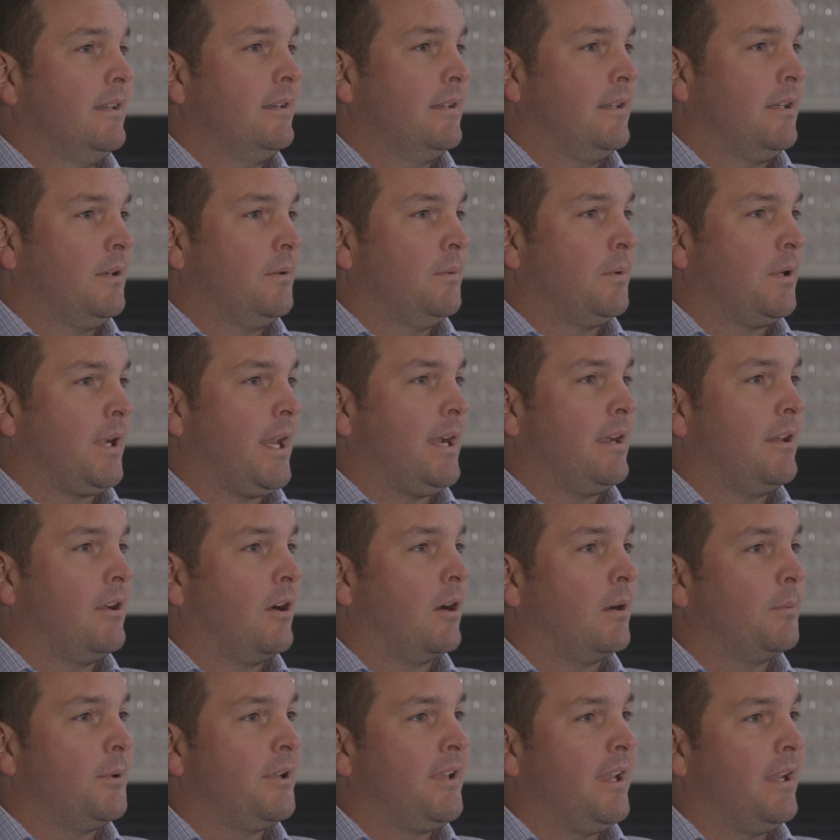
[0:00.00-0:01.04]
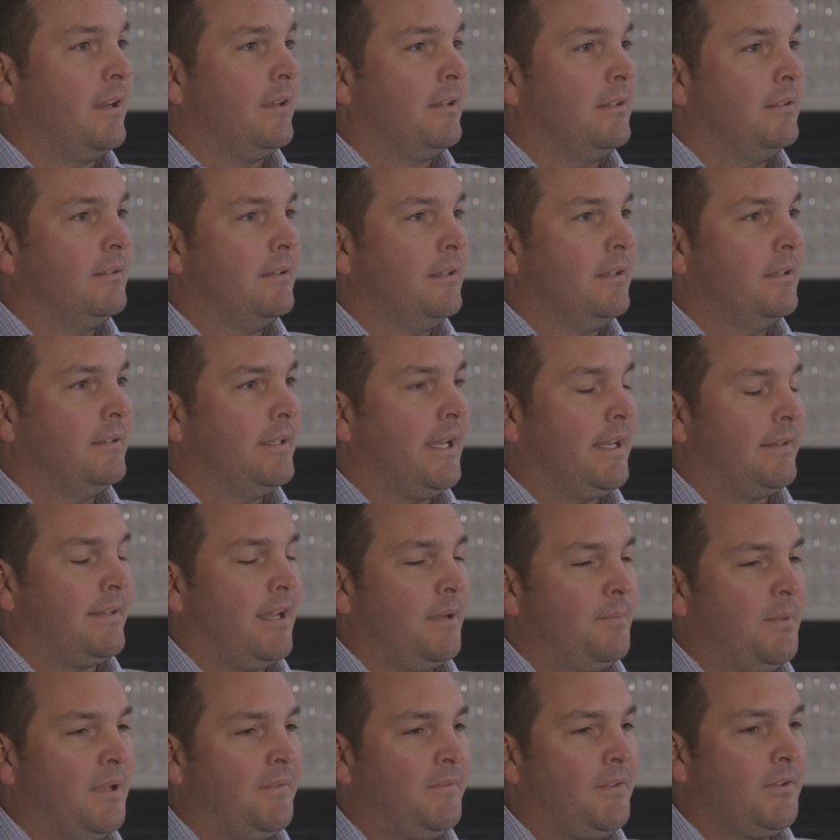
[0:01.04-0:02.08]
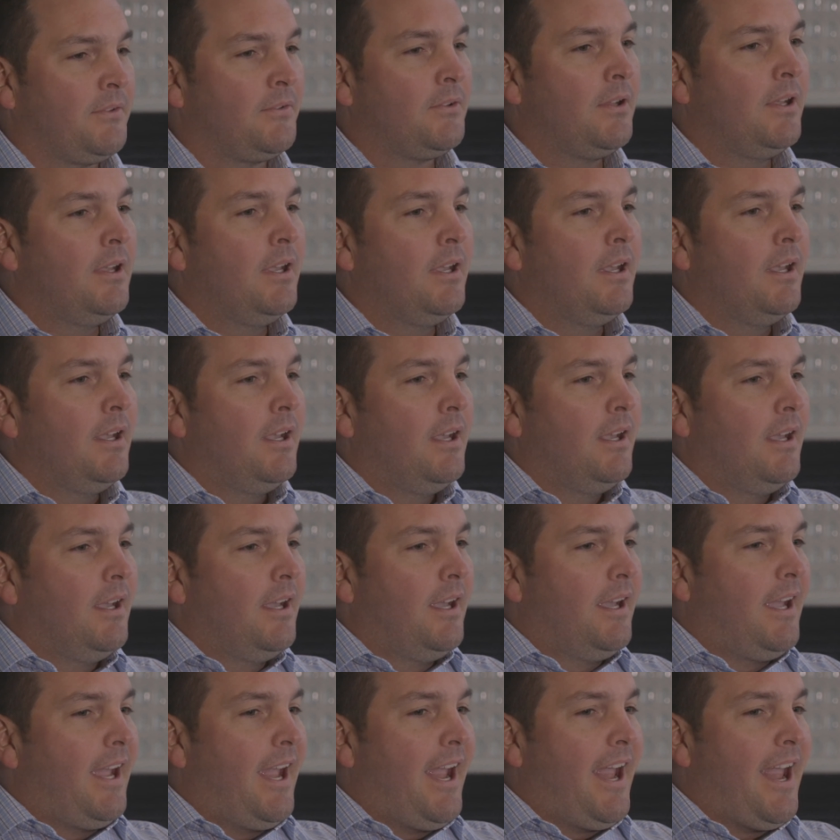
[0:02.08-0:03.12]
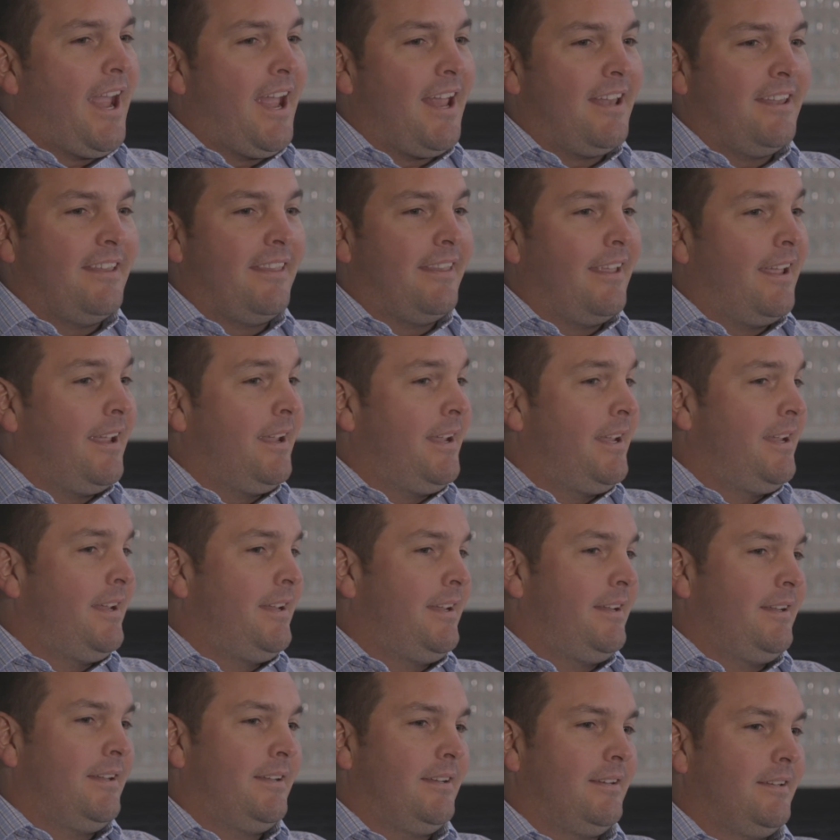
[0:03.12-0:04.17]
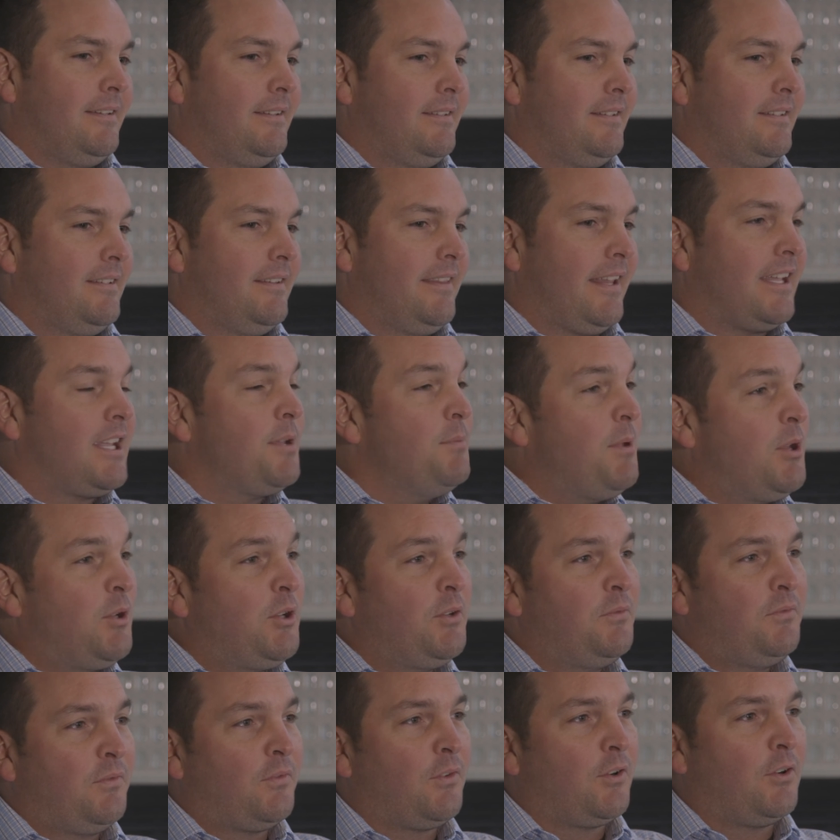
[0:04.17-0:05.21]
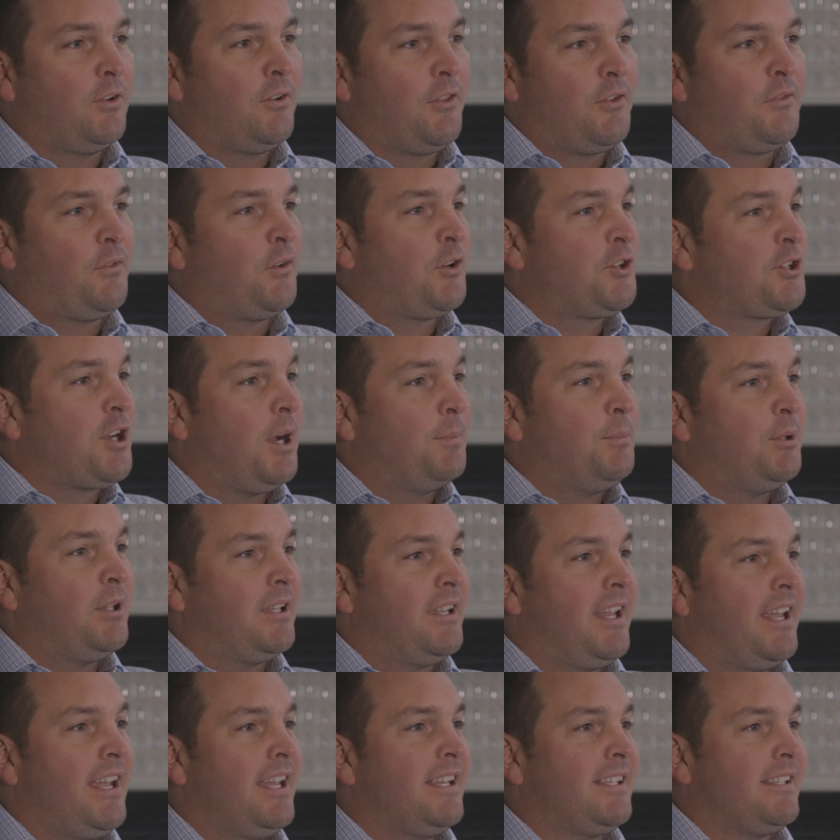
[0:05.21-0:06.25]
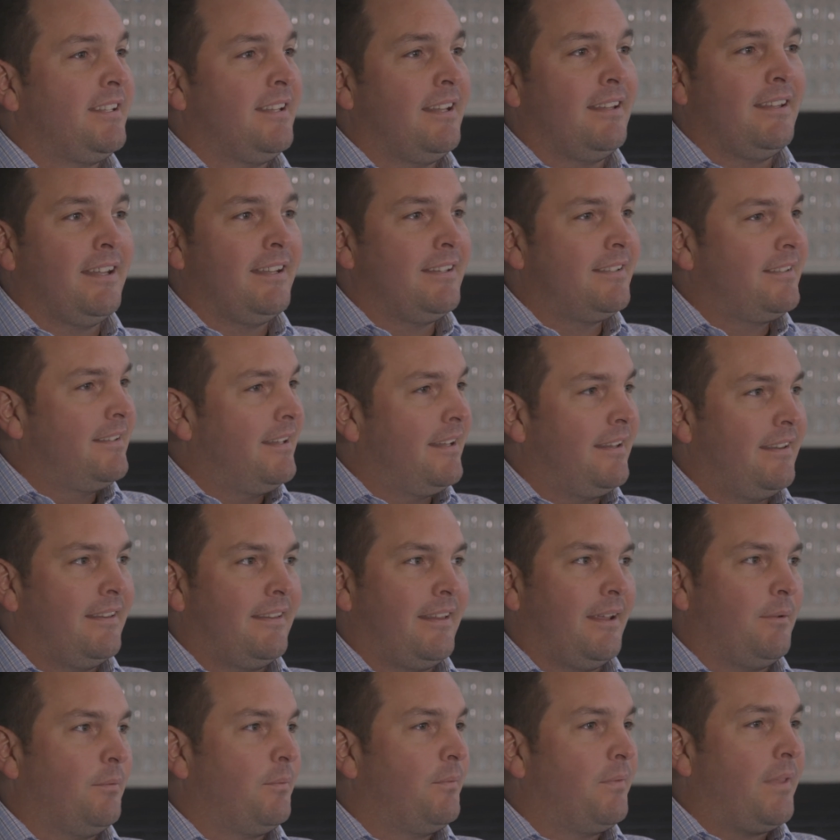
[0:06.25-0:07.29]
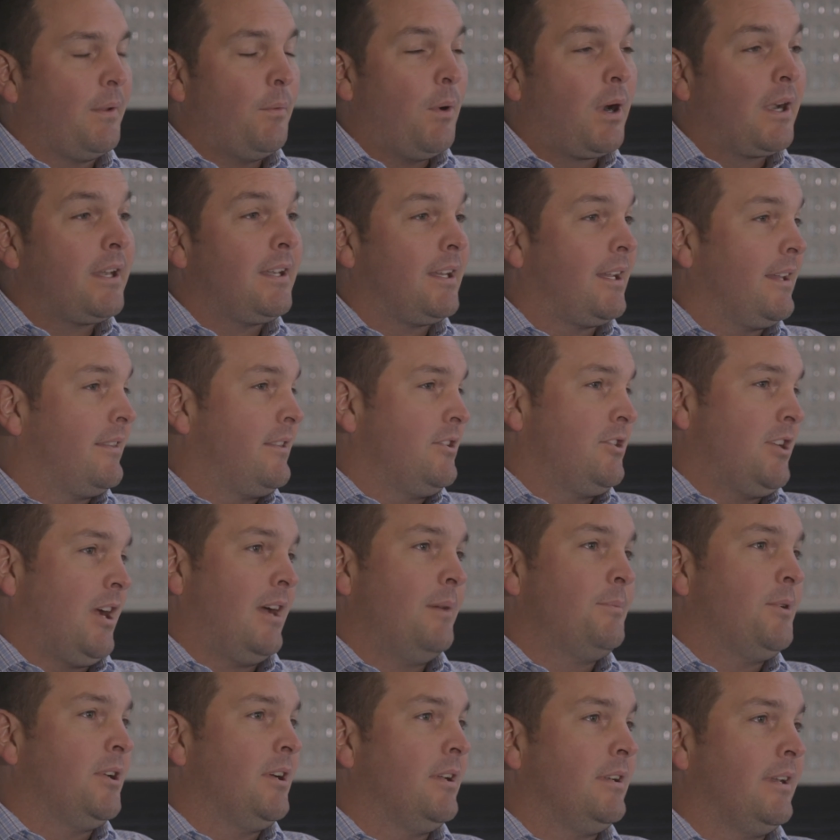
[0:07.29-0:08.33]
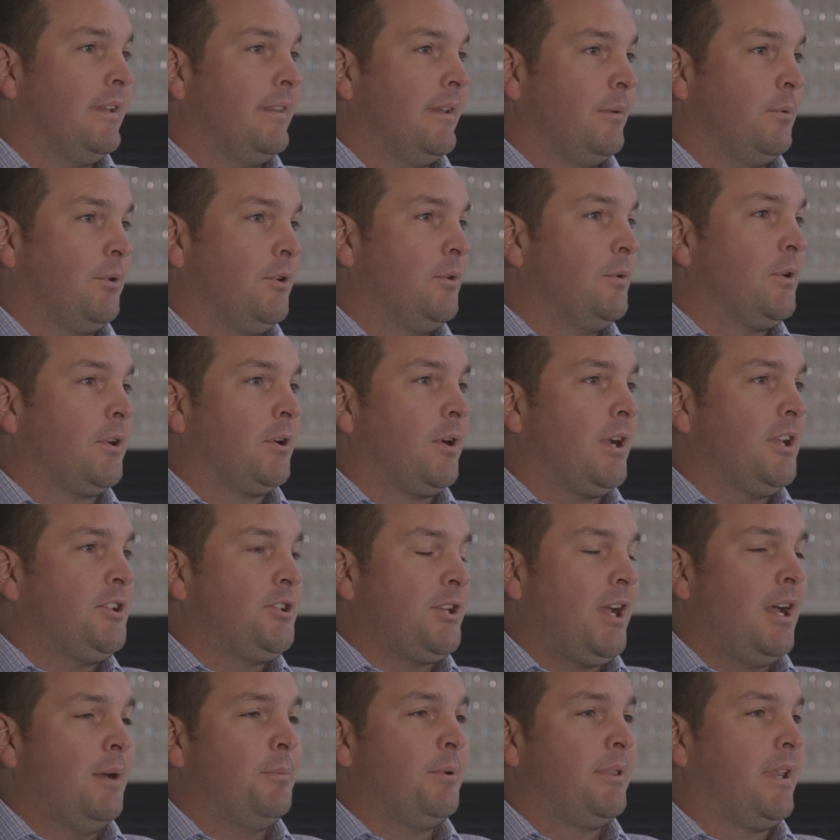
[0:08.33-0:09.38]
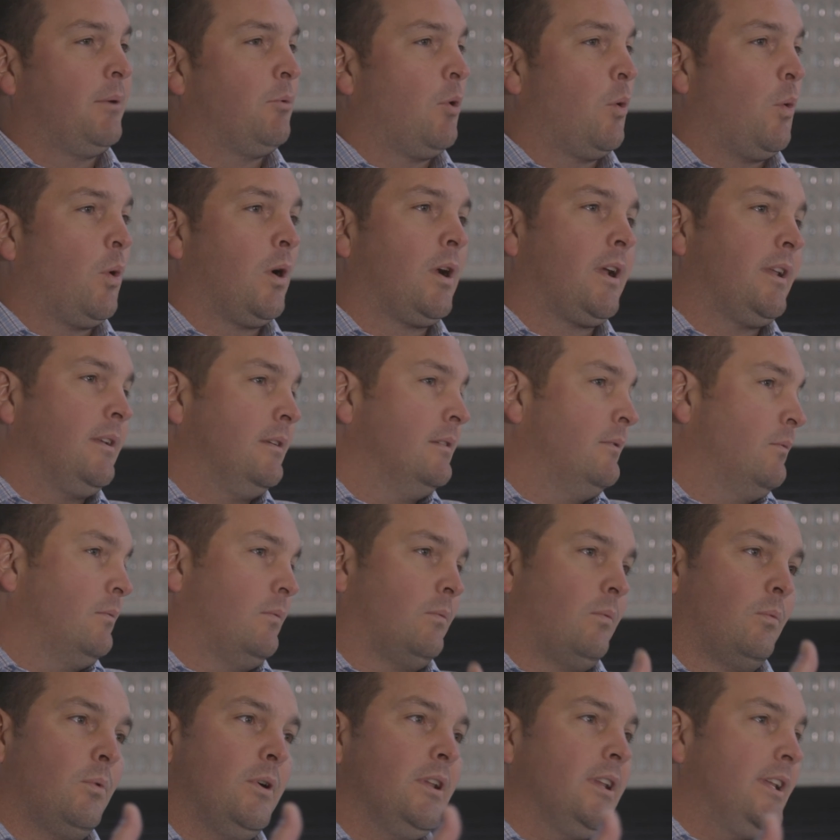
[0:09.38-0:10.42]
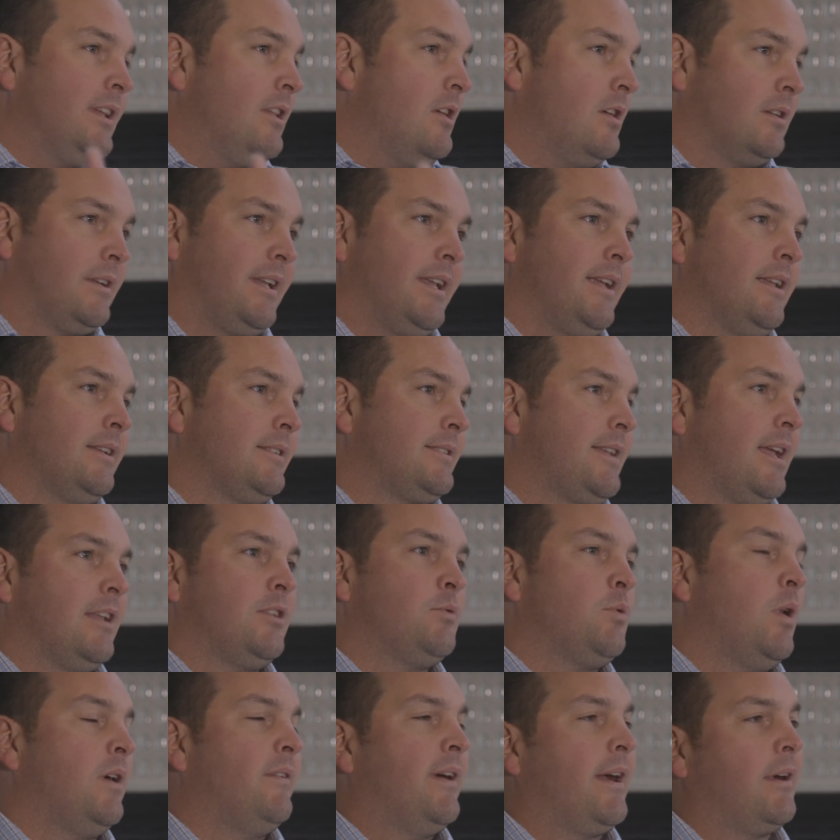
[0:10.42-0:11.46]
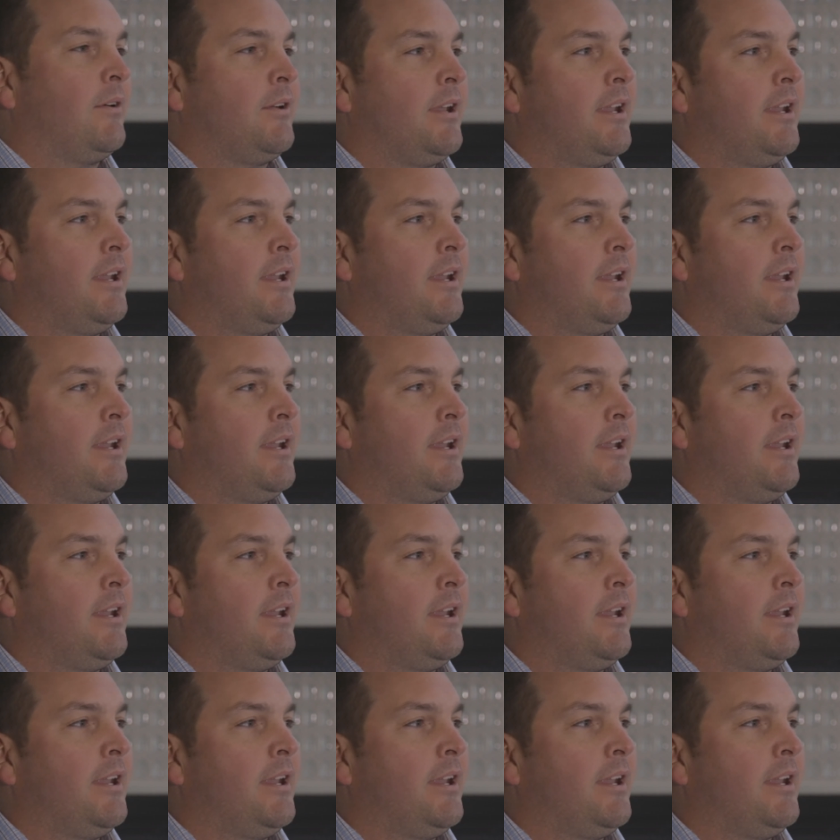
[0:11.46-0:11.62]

We're down in Harbortown in downtown Memphis. And they commuted for the first couple of days, and then they wanted to get the job done, and they were doing a great job, but they were working really long days, 10, 12-hour